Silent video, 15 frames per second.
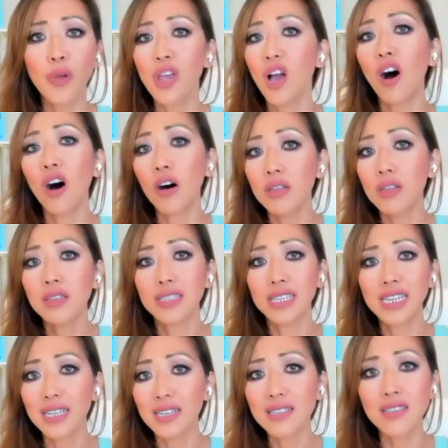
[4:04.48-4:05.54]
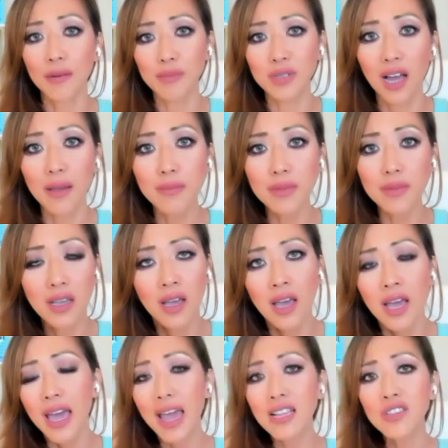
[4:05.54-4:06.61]
we all need it sometimes.
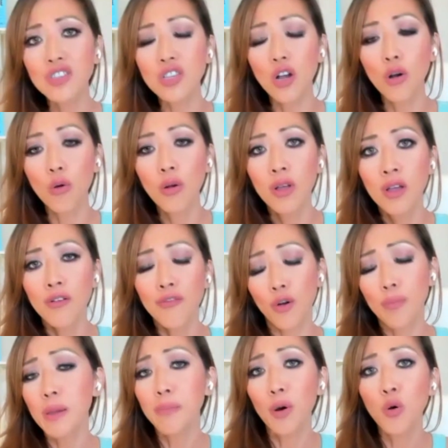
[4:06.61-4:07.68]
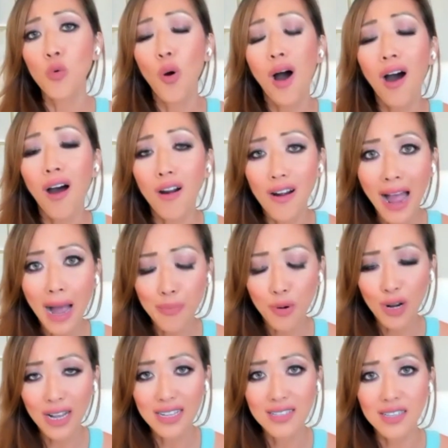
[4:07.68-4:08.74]
And so for people who are
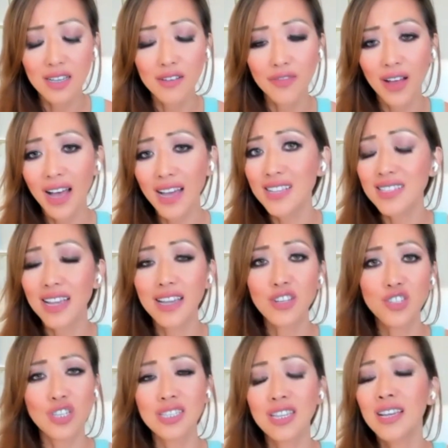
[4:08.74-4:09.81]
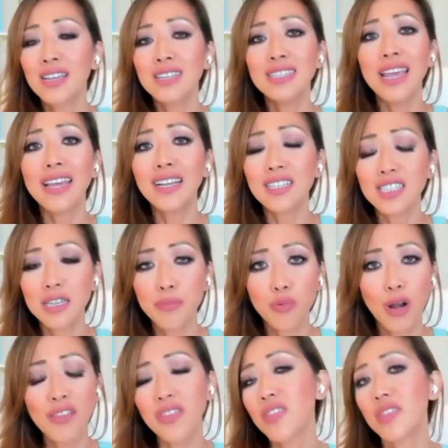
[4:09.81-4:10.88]
apprehensive, I say just take a deep
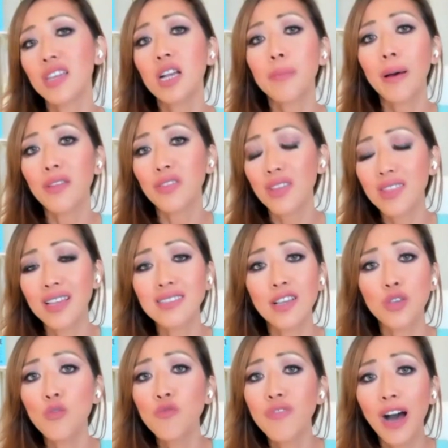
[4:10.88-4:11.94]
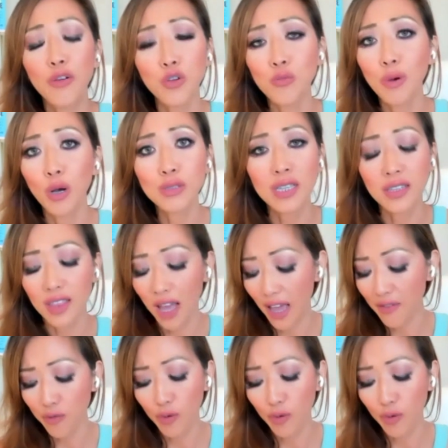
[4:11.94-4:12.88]
breath and think about the things that you value most in life,